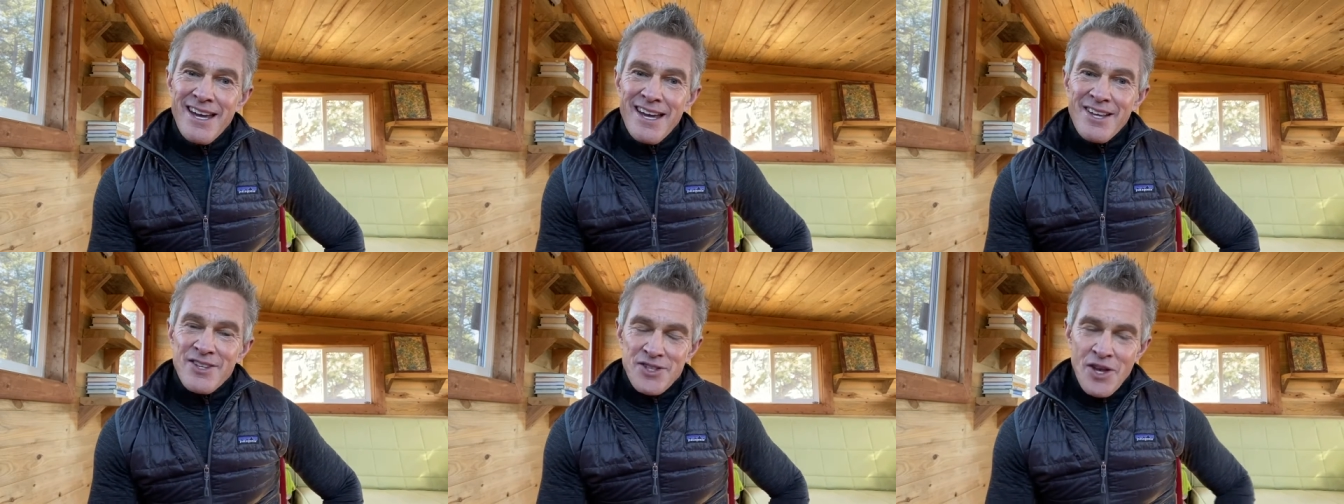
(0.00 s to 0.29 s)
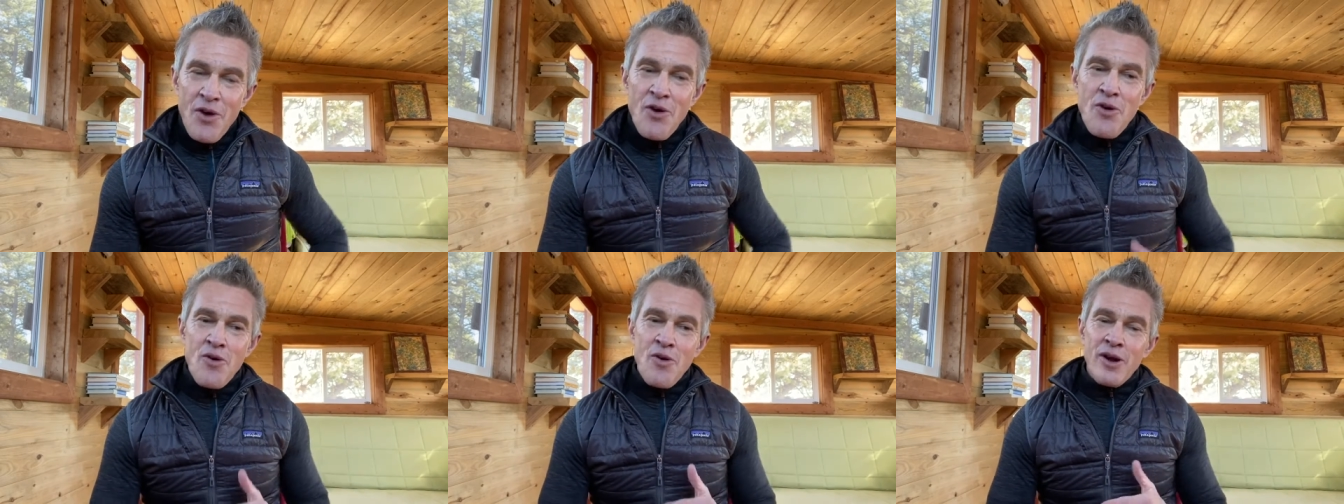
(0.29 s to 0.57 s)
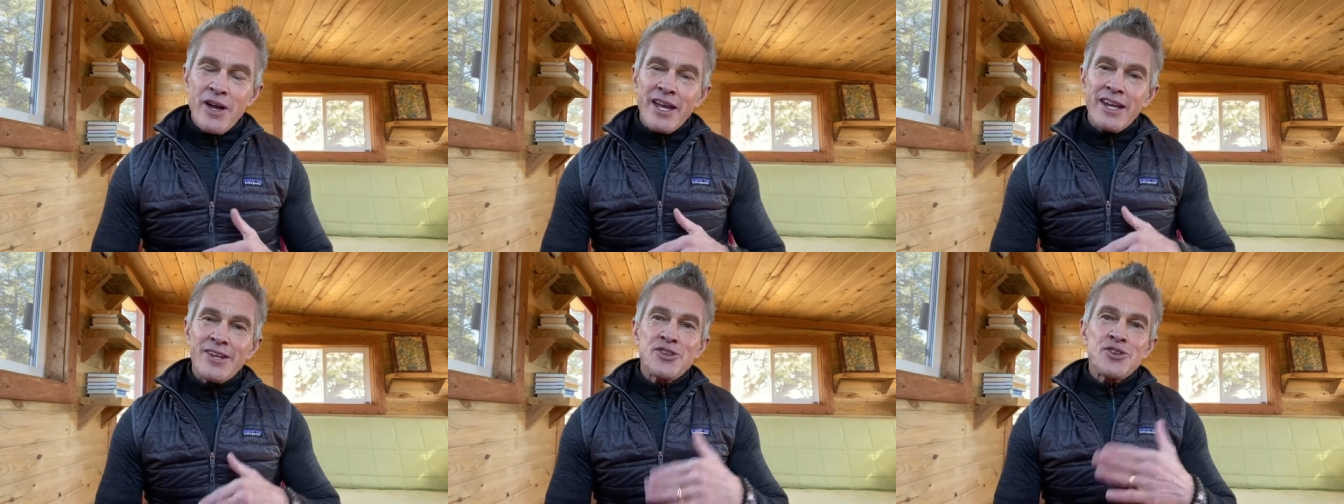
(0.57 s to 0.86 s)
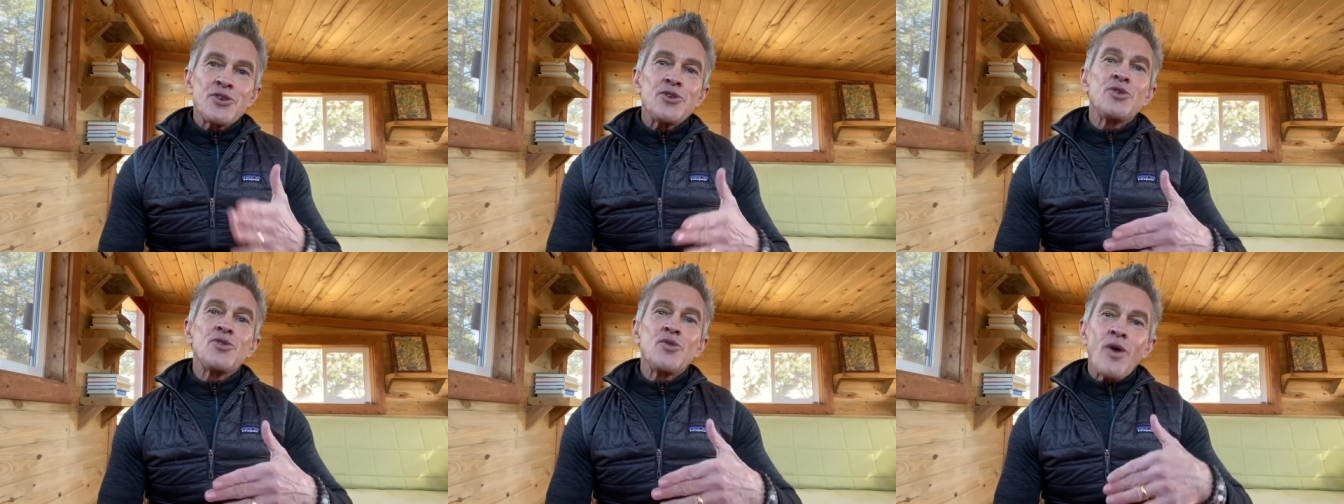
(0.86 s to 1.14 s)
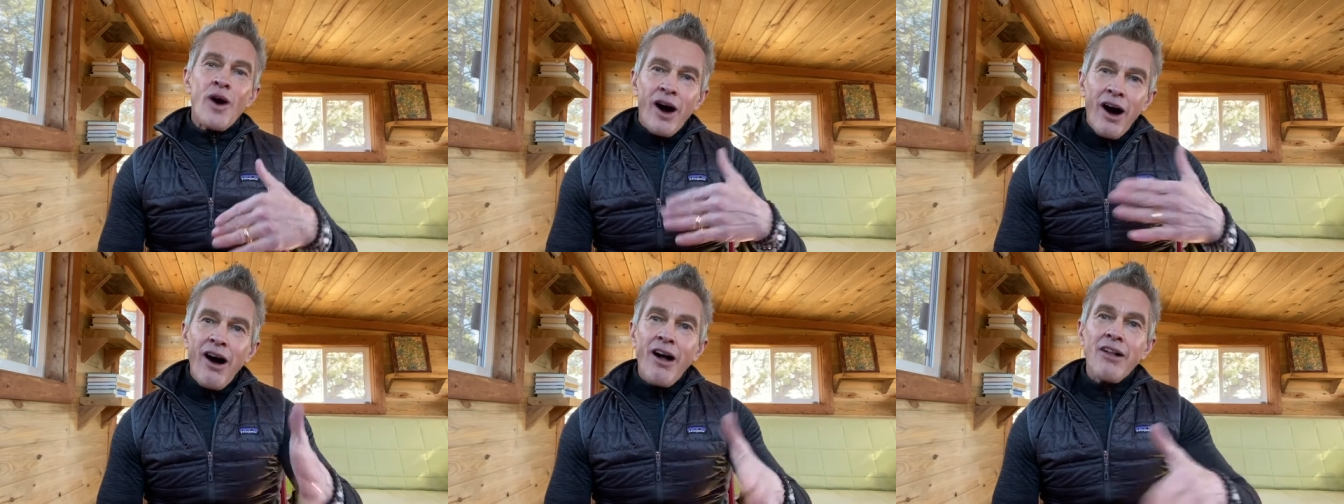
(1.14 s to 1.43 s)
So
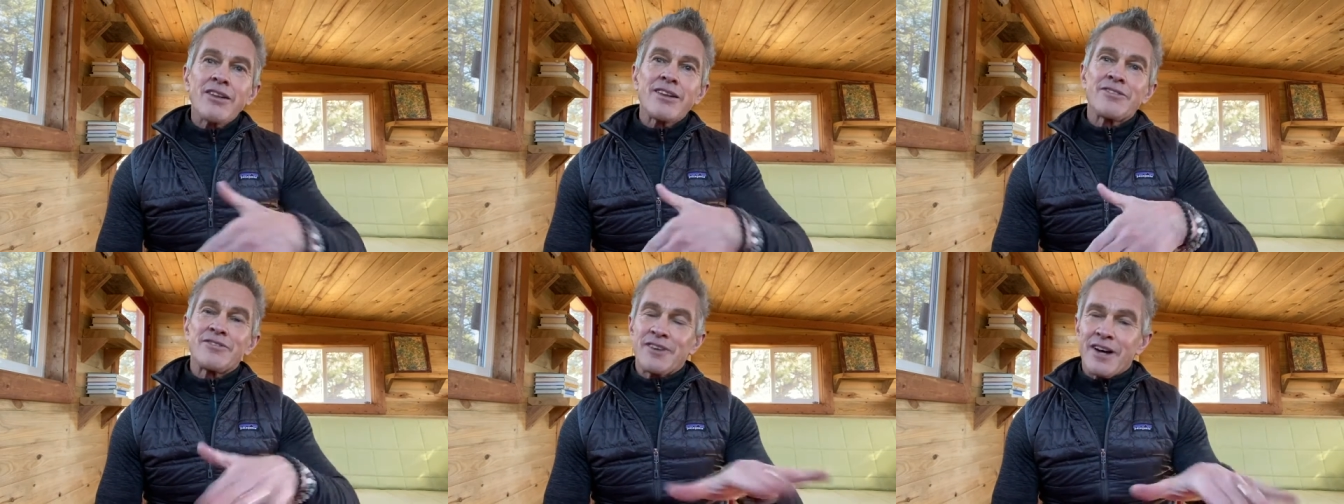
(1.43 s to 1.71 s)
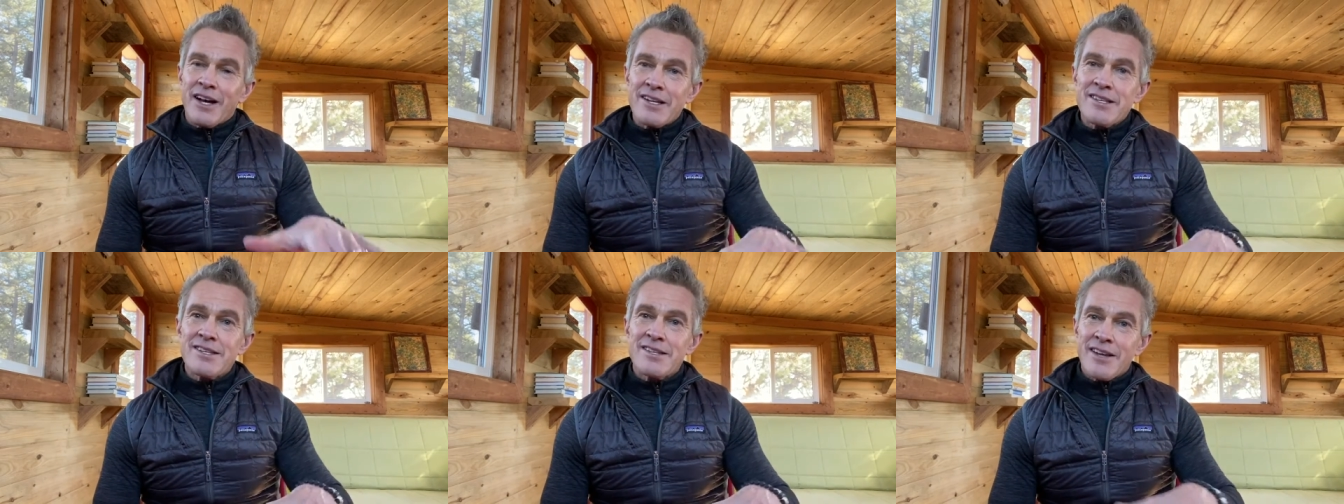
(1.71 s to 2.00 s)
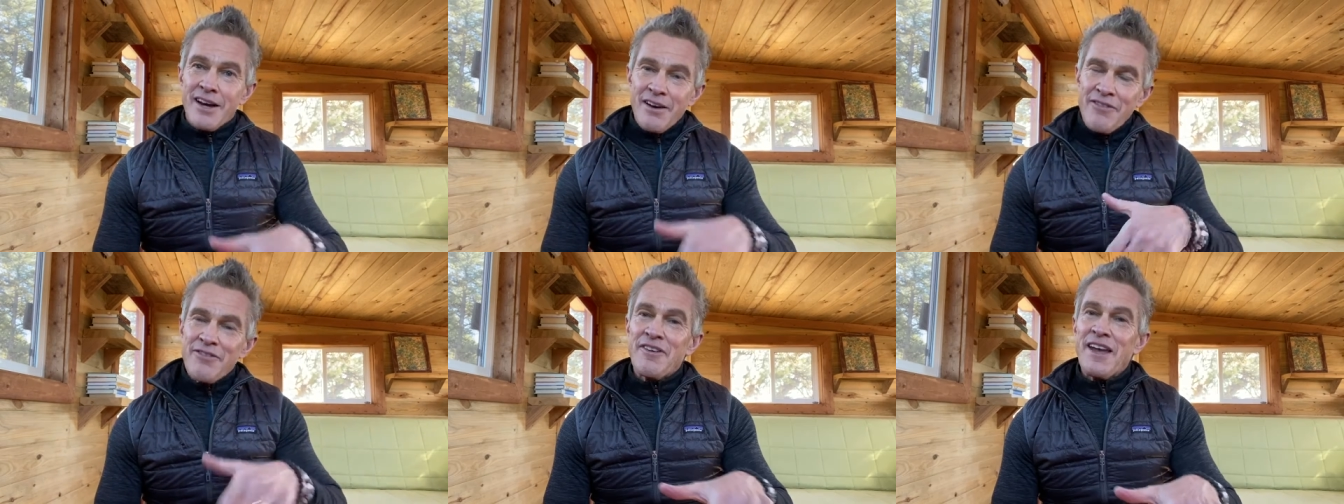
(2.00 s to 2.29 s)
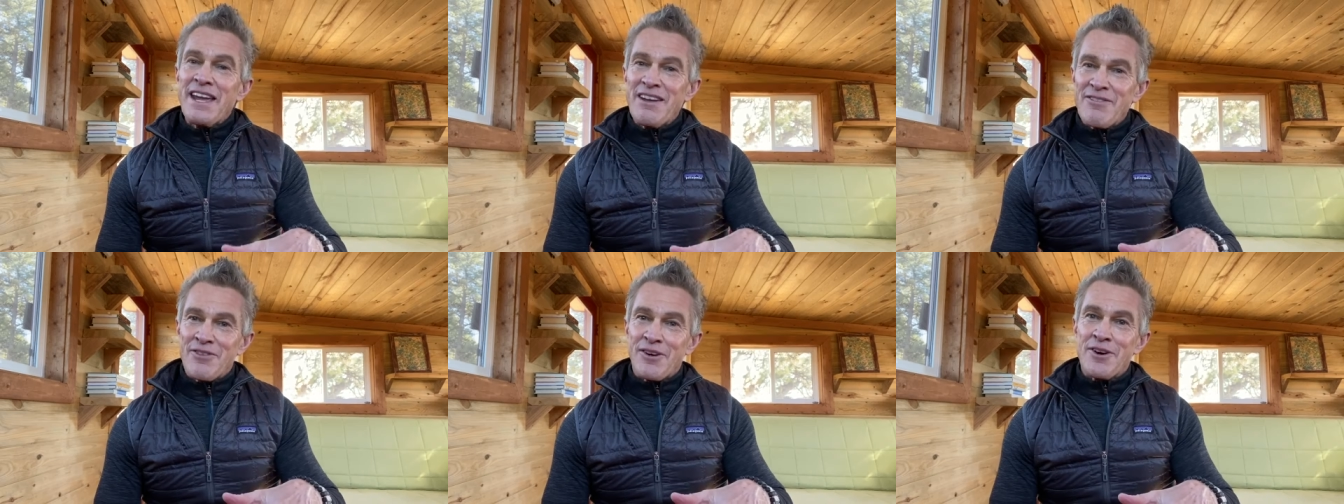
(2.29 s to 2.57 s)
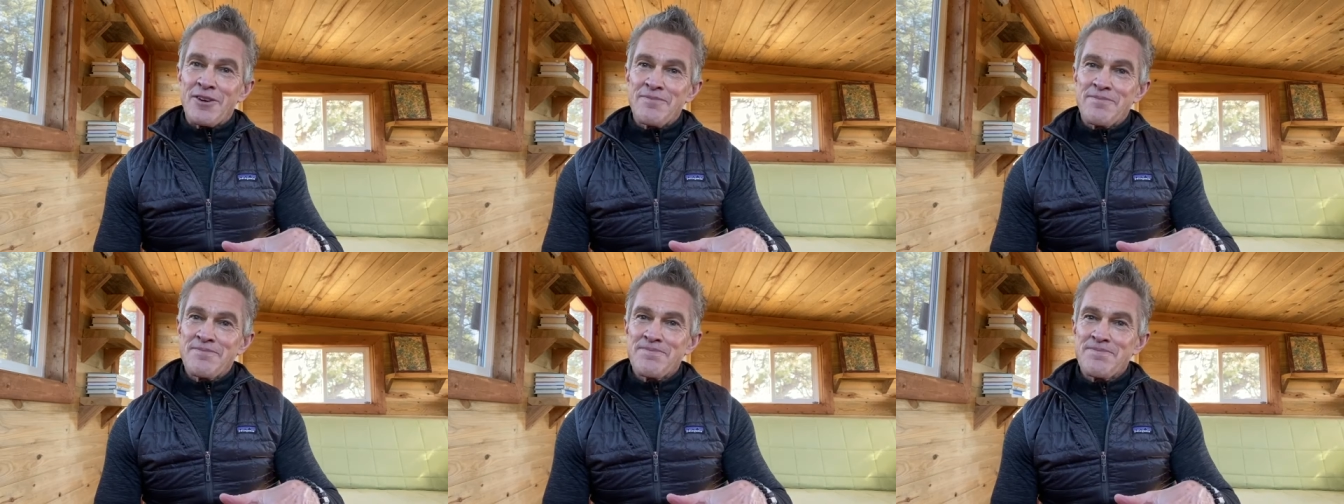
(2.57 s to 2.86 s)
do all of us a
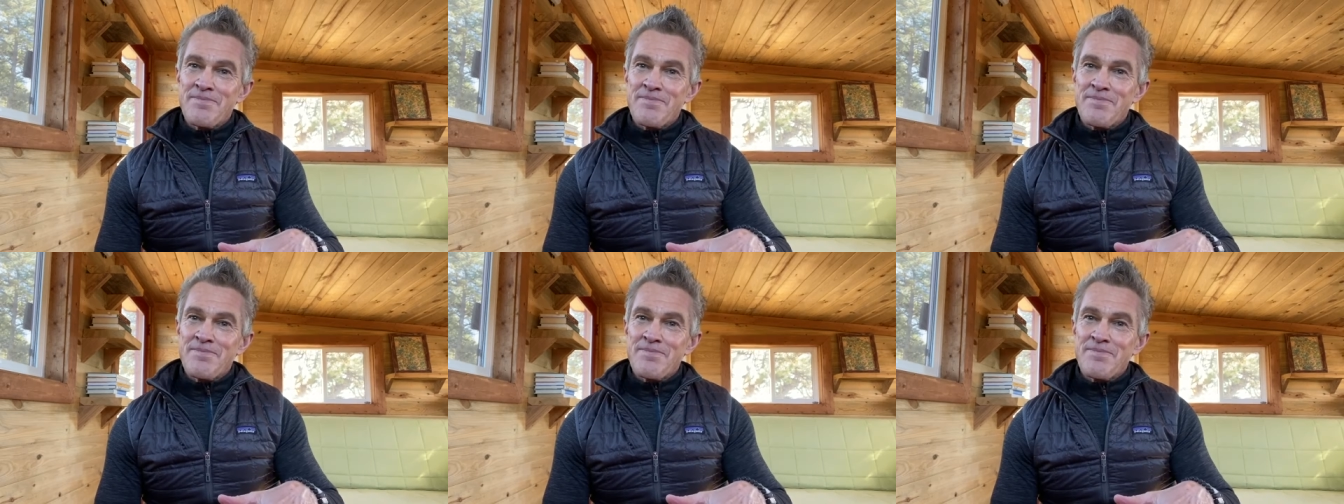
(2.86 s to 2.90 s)
favor,